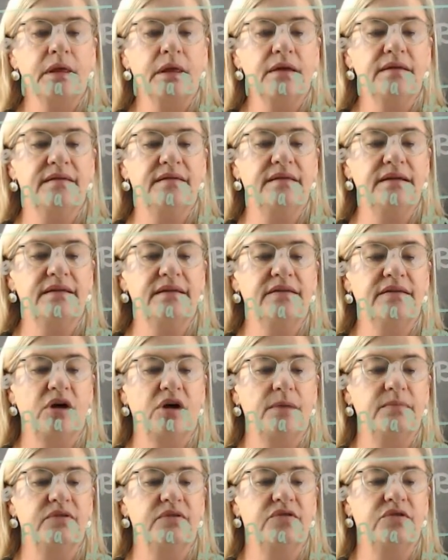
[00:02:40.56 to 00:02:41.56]
6
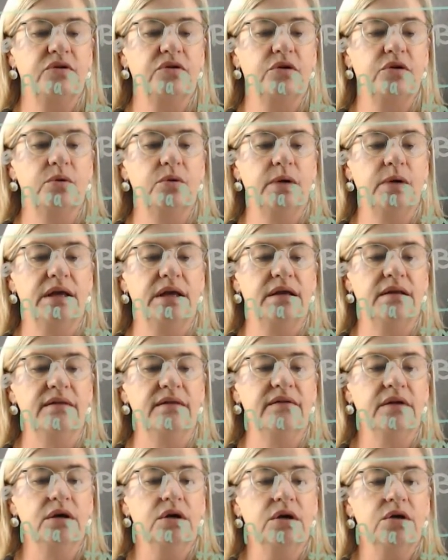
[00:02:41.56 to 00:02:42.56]
times 2
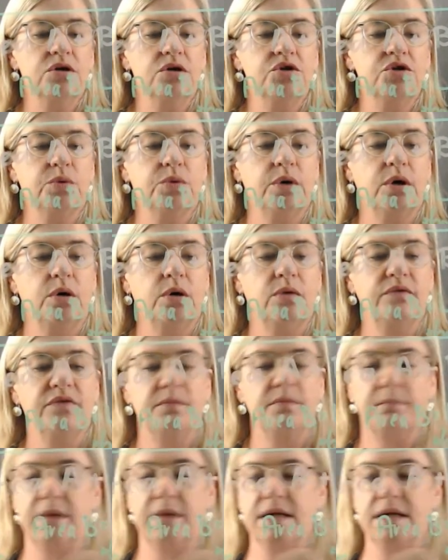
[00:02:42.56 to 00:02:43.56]
is
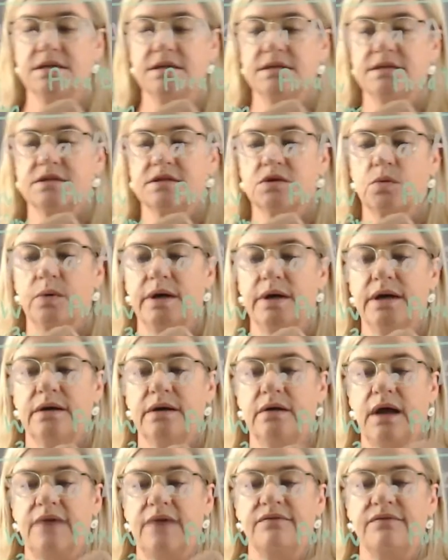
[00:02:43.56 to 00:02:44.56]
12 meters
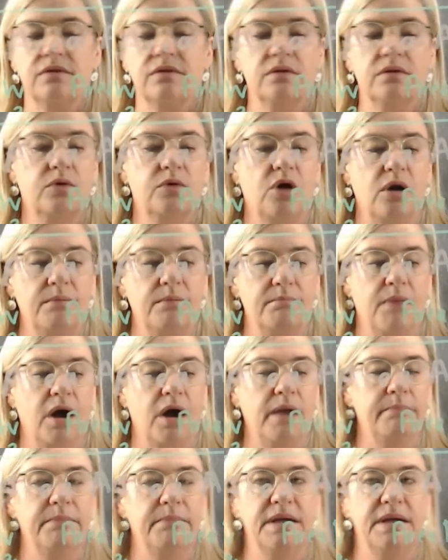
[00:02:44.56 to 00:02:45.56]
squared. I haven't got
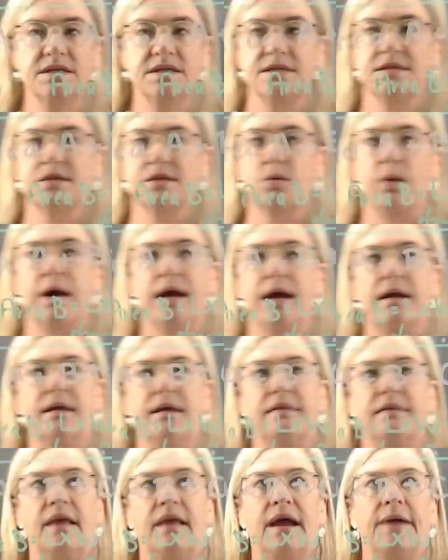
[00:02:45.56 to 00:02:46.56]
my meters squared
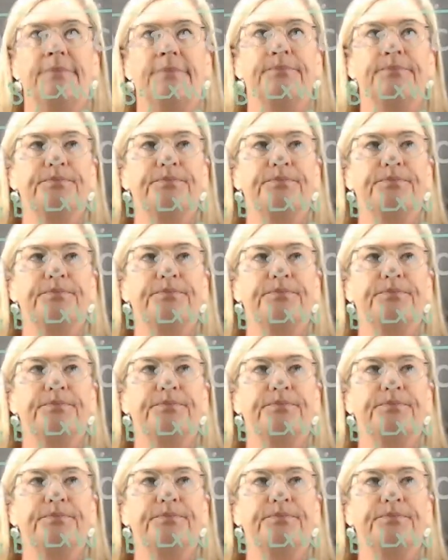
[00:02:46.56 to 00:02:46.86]
in there.